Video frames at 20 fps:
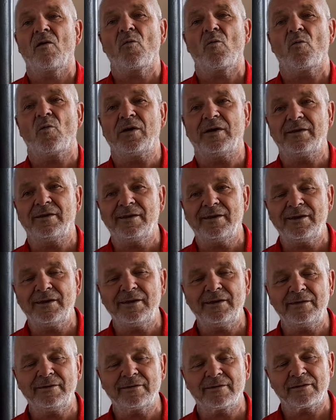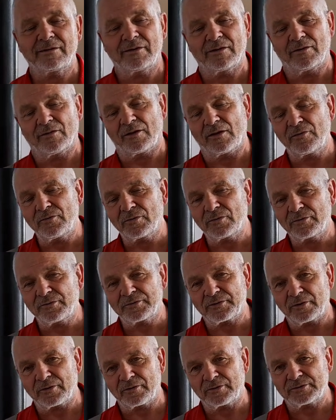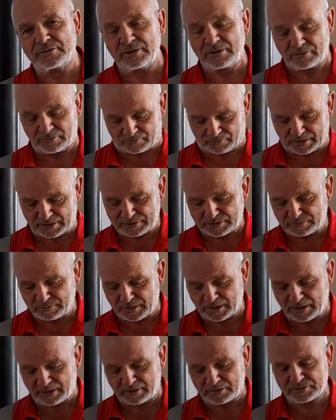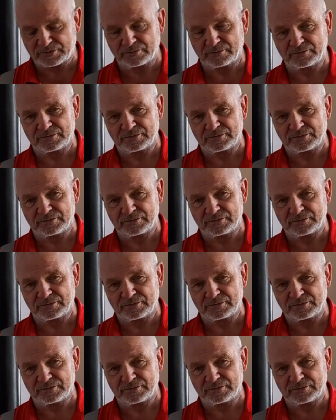We need the local authority, Wrexham Council,